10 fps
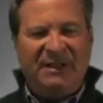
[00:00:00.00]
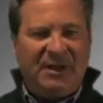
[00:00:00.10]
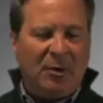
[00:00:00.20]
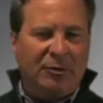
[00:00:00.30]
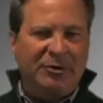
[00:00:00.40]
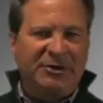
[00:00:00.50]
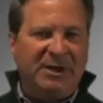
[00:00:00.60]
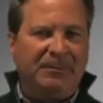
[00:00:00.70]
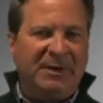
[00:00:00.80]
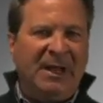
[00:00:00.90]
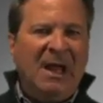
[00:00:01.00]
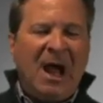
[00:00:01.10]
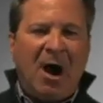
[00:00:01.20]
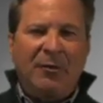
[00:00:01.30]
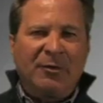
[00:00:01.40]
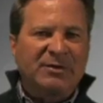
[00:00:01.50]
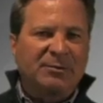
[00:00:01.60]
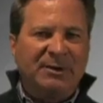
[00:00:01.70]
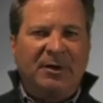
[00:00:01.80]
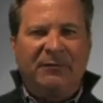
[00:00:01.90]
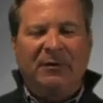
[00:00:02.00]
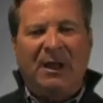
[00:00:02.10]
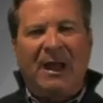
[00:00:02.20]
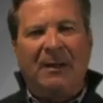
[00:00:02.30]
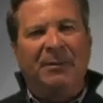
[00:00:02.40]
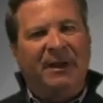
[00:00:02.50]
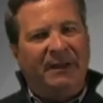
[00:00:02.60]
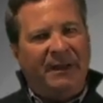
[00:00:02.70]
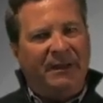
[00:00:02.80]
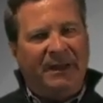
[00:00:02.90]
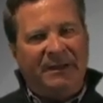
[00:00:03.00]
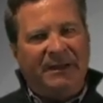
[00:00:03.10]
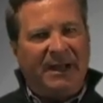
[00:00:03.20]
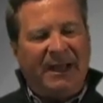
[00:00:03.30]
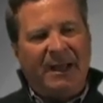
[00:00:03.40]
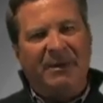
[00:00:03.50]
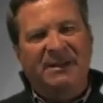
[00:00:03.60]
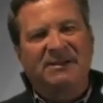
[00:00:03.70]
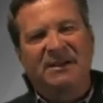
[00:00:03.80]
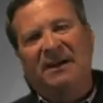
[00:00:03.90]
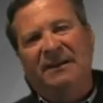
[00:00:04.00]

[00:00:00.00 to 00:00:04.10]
and the ownership, and how those three overlap, and the and the dynamics uh,